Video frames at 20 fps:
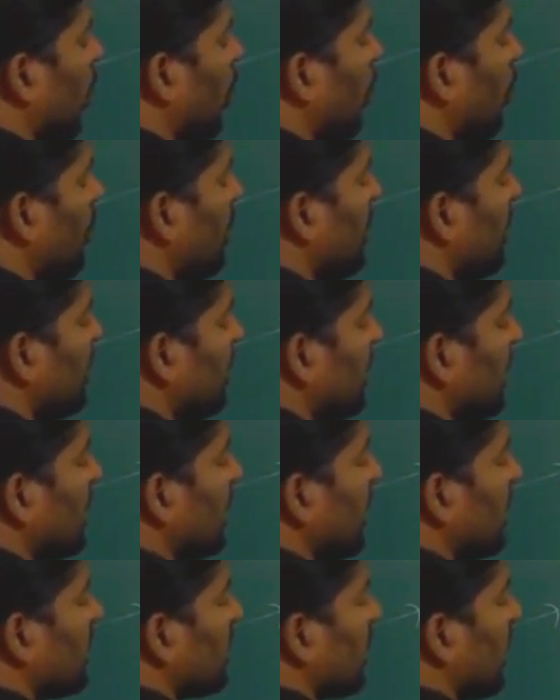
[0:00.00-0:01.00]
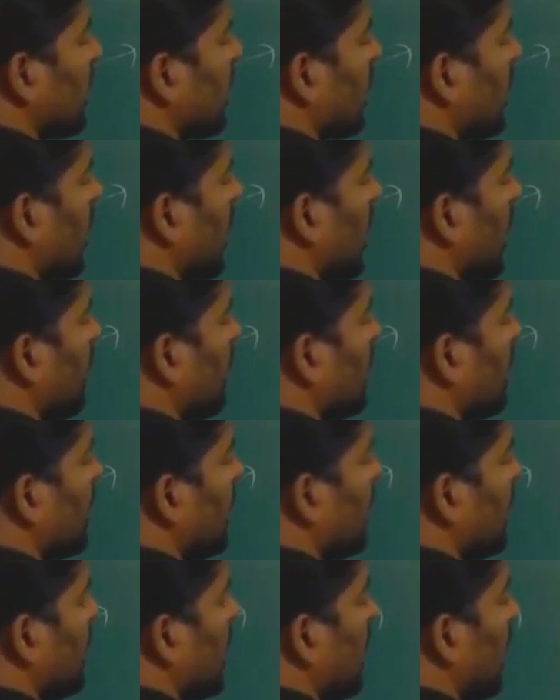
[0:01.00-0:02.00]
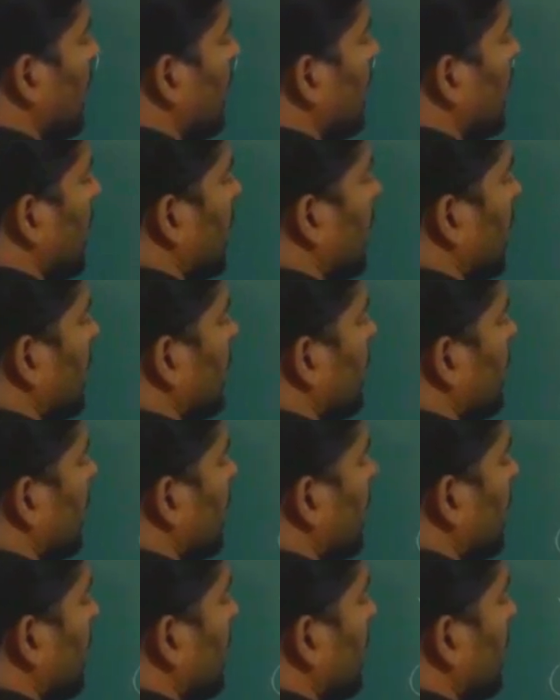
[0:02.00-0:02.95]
How many signals are common in IR and